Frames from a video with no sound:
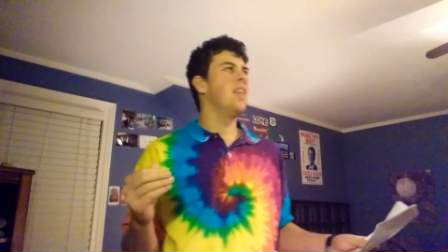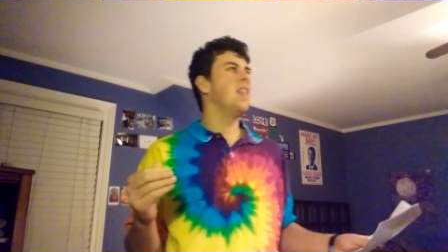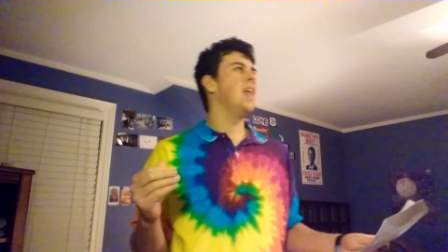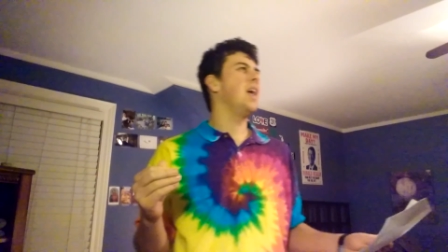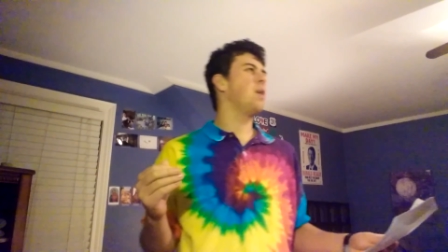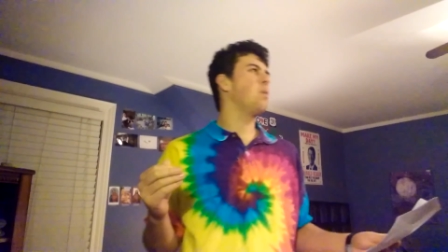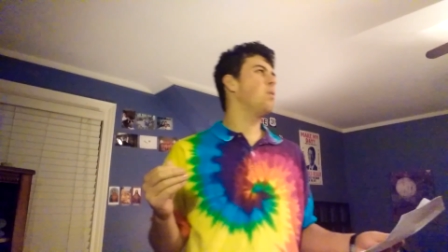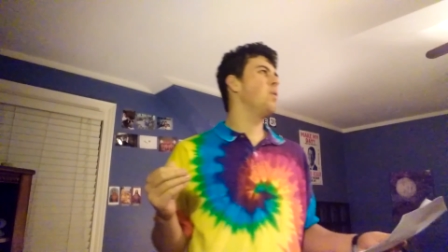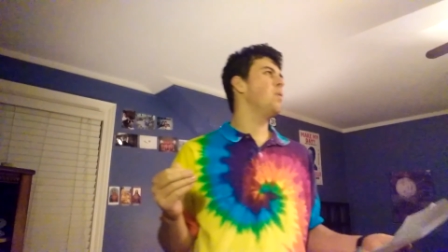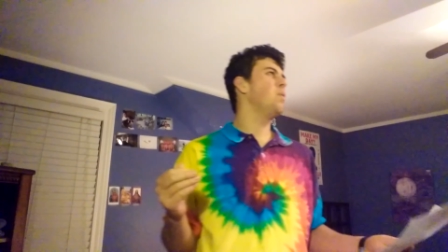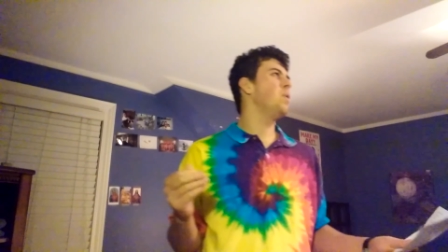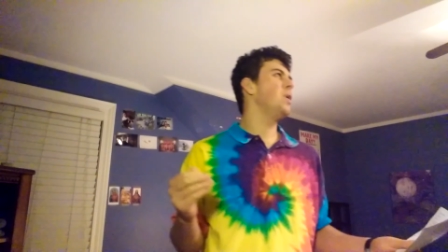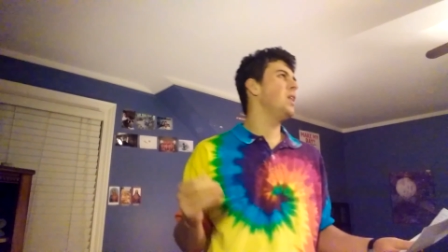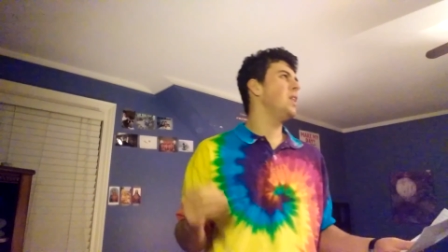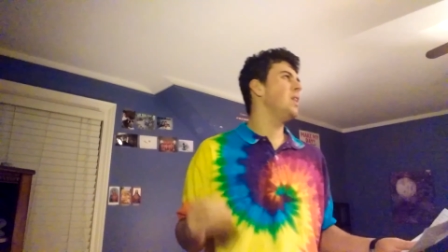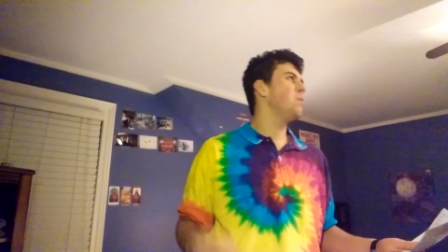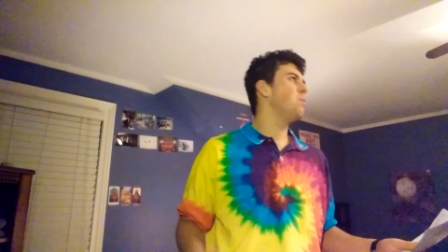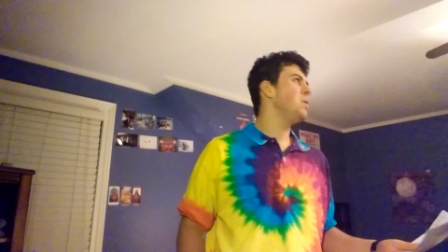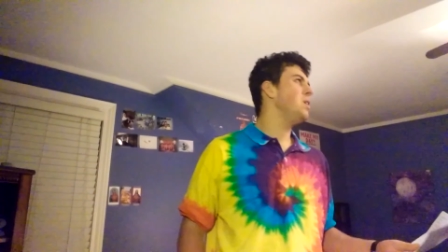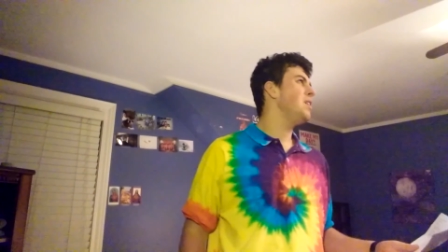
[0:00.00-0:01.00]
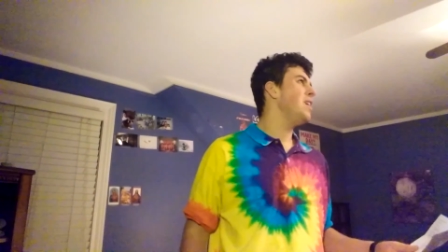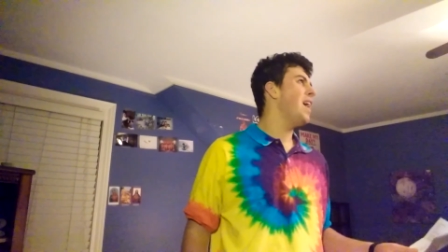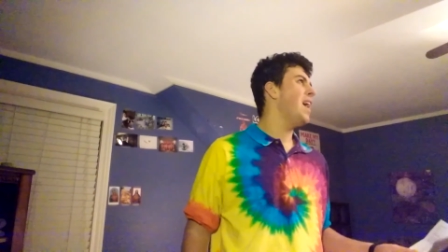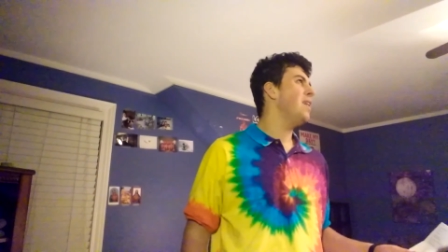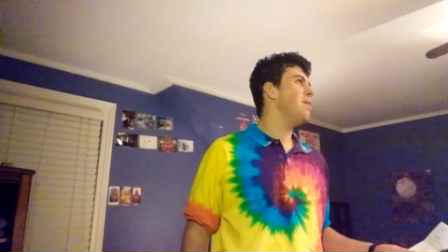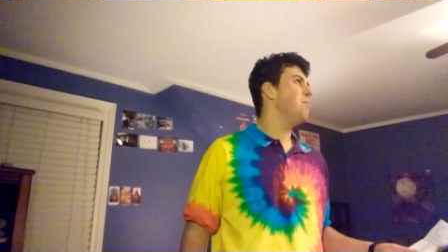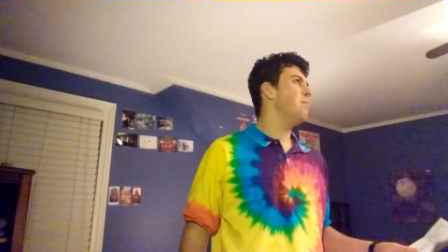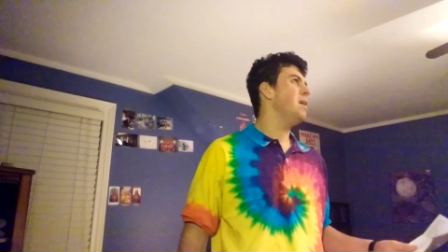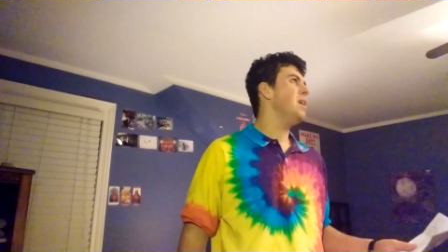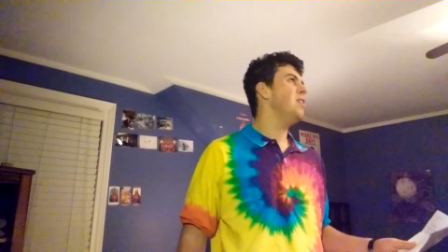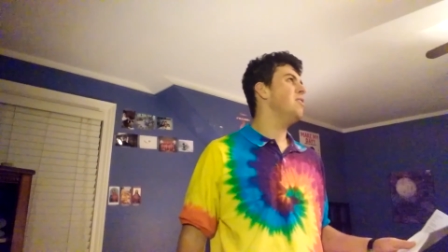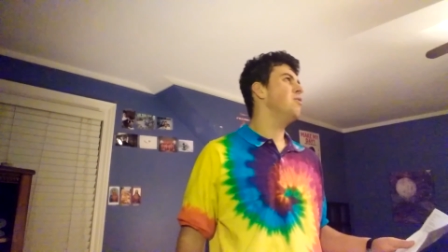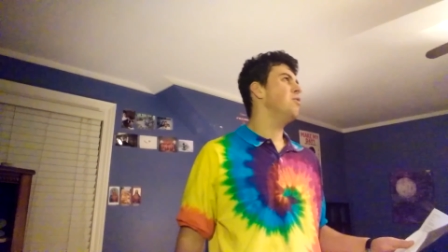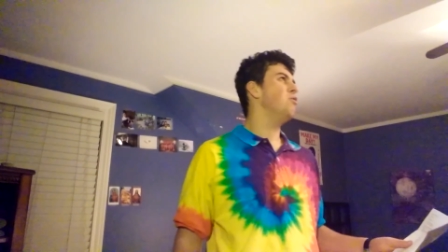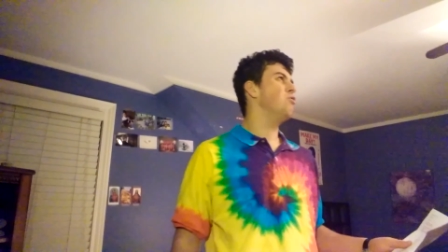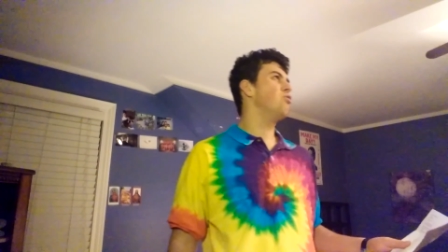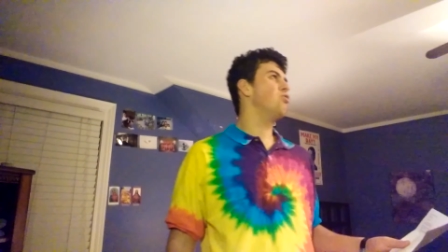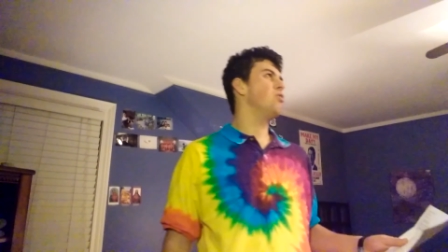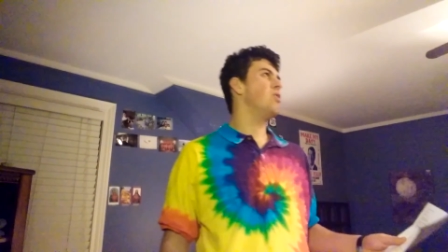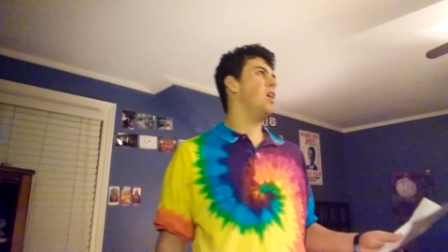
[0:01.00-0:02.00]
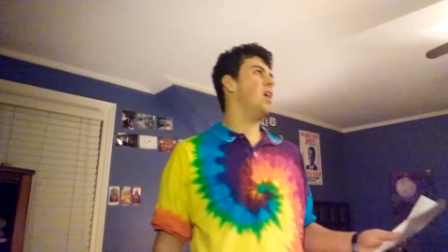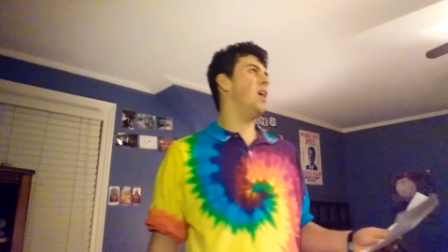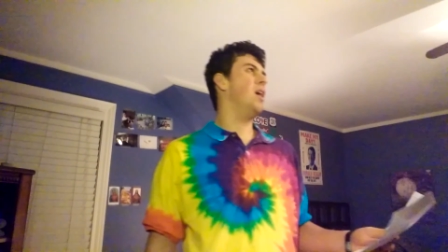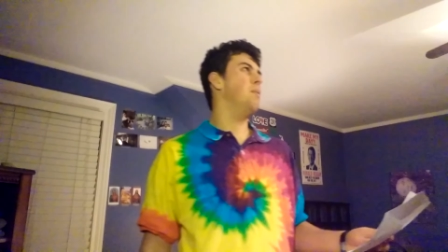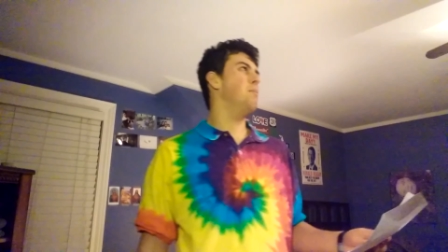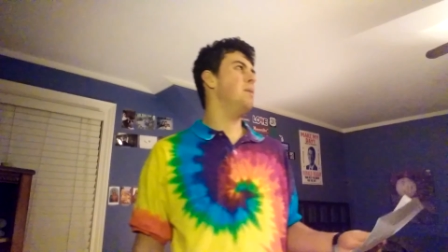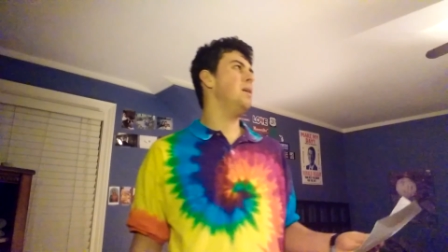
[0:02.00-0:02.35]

like when when, when you had Miz and uh,